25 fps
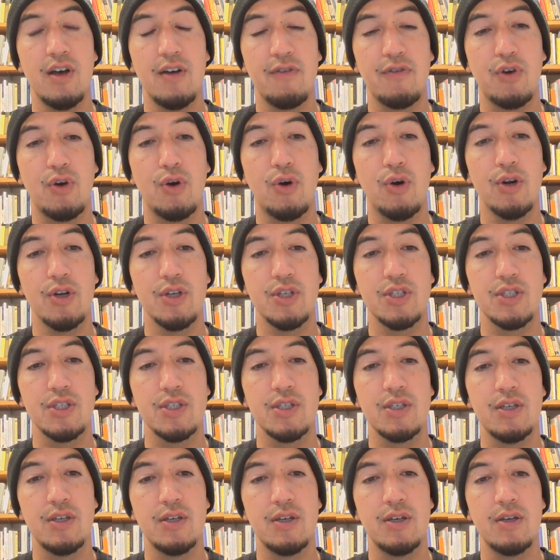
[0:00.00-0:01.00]
Of
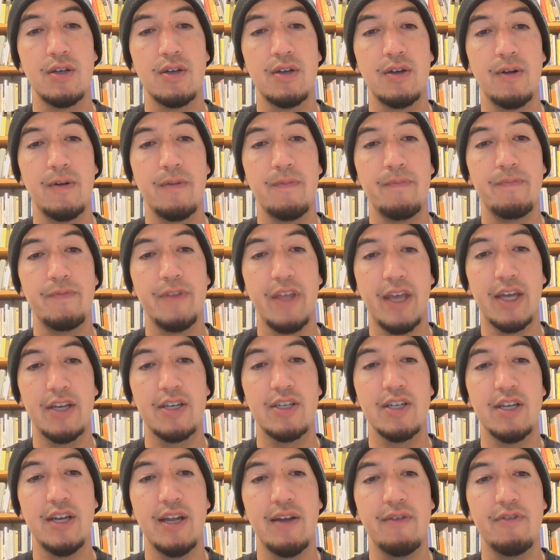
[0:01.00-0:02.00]
course, they
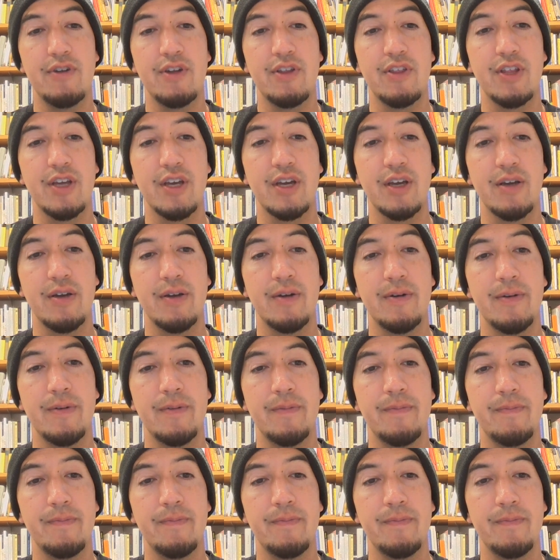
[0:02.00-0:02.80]
had done everything.